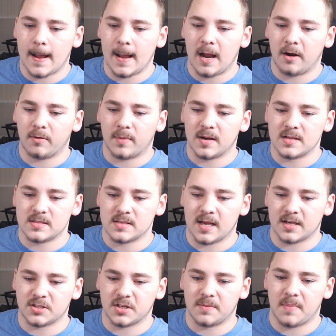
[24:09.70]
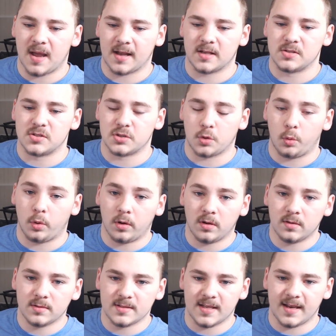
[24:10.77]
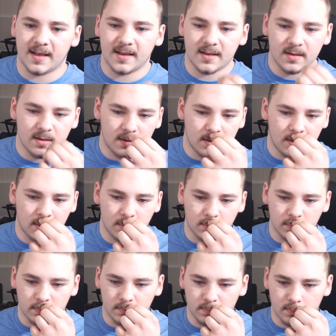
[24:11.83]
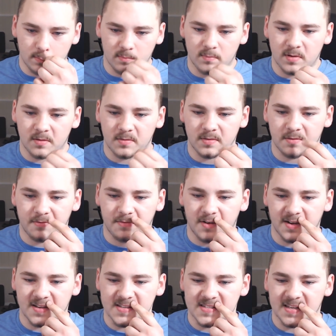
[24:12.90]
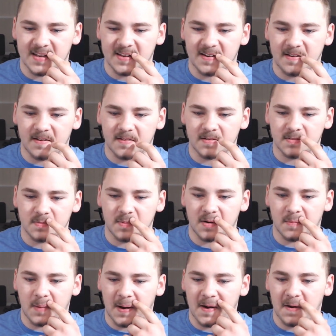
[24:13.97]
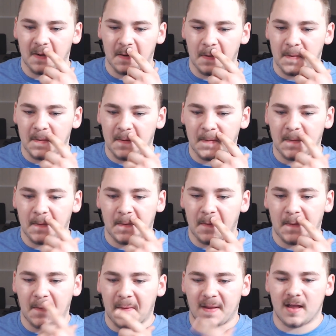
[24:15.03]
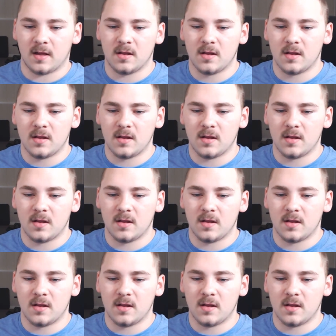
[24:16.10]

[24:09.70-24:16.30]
Everybody's actually back in school today. What the fuck is that? Oh, it's part of my hair. Yeah.